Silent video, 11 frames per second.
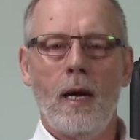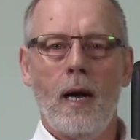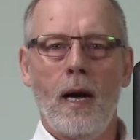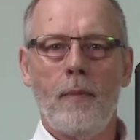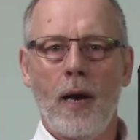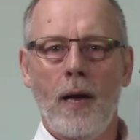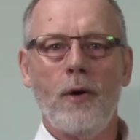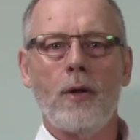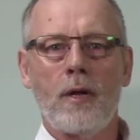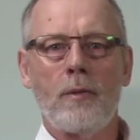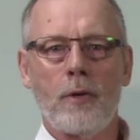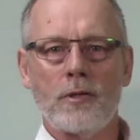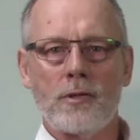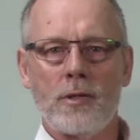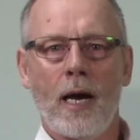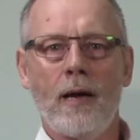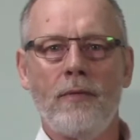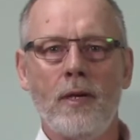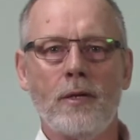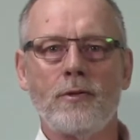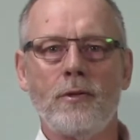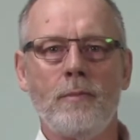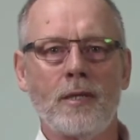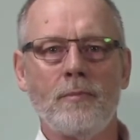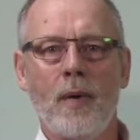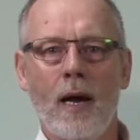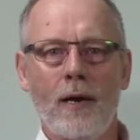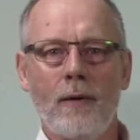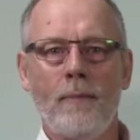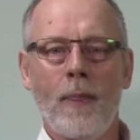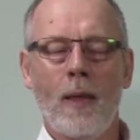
uh but I know the commercial side of the industry much better.